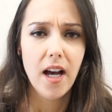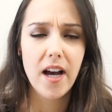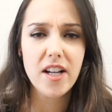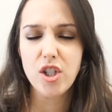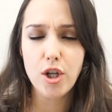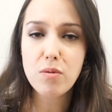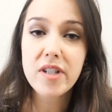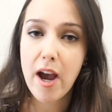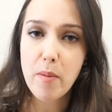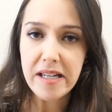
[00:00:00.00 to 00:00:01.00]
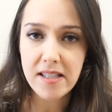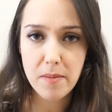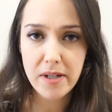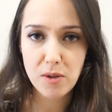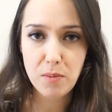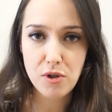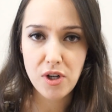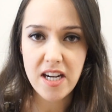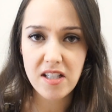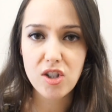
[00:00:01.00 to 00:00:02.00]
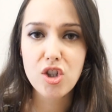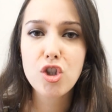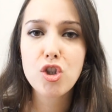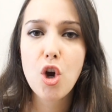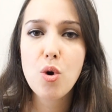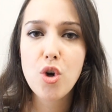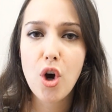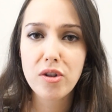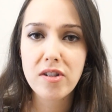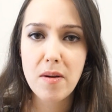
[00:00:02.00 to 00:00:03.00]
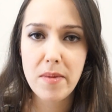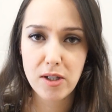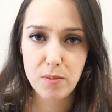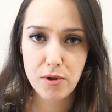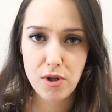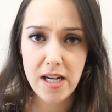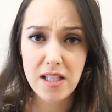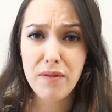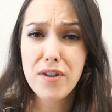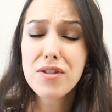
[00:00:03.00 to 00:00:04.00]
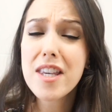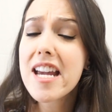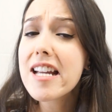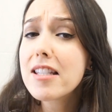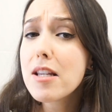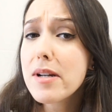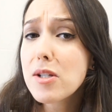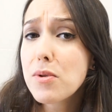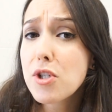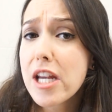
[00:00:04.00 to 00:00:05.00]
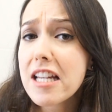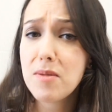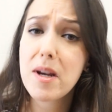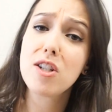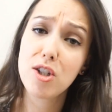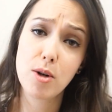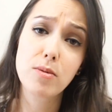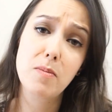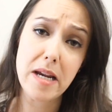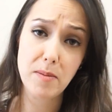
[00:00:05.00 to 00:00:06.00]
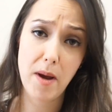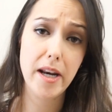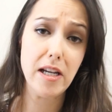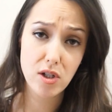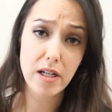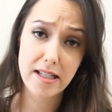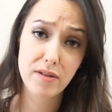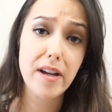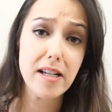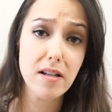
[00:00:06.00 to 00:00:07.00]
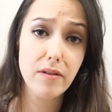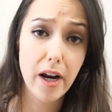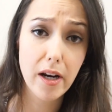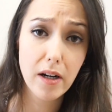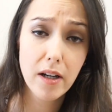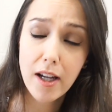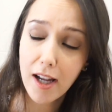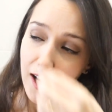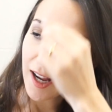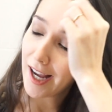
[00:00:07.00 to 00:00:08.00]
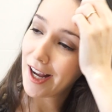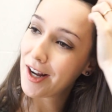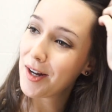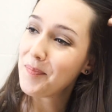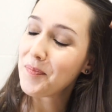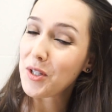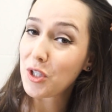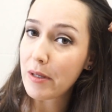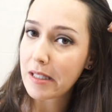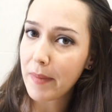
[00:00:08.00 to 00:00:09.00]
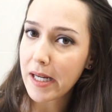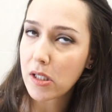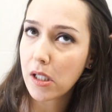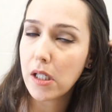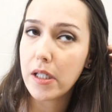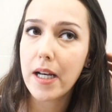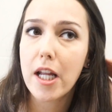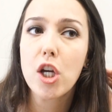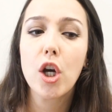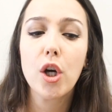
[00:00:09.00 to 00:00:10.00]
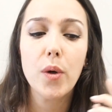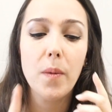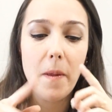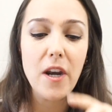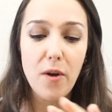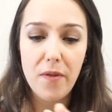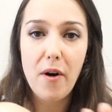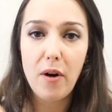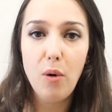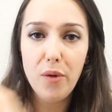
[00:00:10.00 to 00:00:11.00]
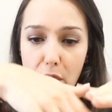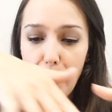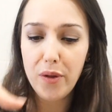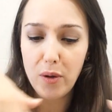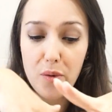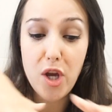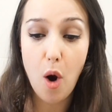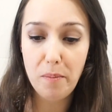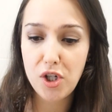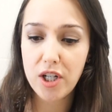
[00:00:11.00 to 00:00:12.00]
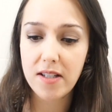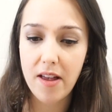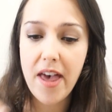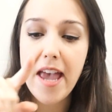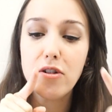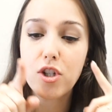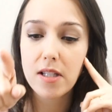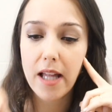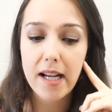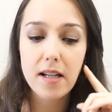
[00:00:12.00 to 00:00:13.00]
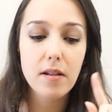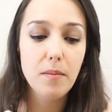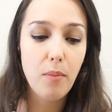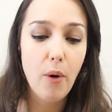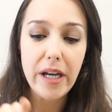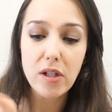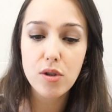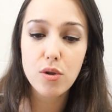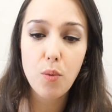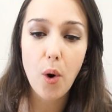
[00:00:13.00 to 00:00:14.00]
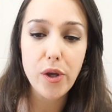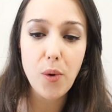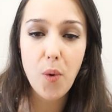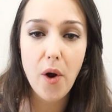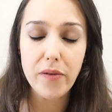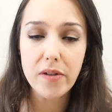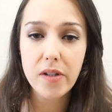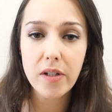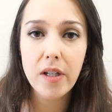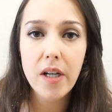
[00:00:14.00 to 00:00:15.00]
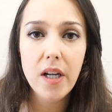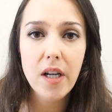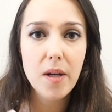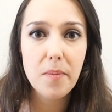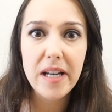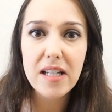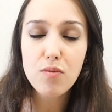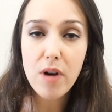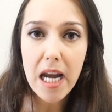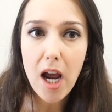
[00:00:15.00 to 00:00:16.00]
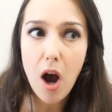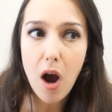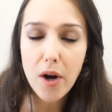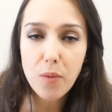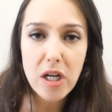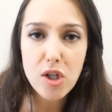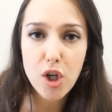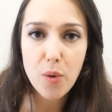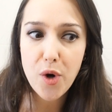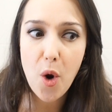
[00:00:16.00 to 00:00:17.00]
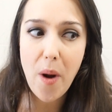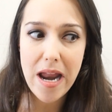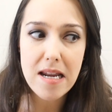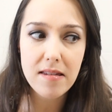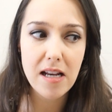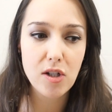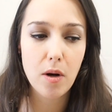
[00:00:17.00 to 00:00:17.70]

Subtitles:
Don't tell me it's similar to Portuguese. It's so not similar to Portuguese. If you think it's similar to Portuguese, it's because you don't speak Spanish. Let's face it, right? So it's my turn, and I go, you know, there are all the options are there. You just like point to what you want, but it's really hard when you don't know anything.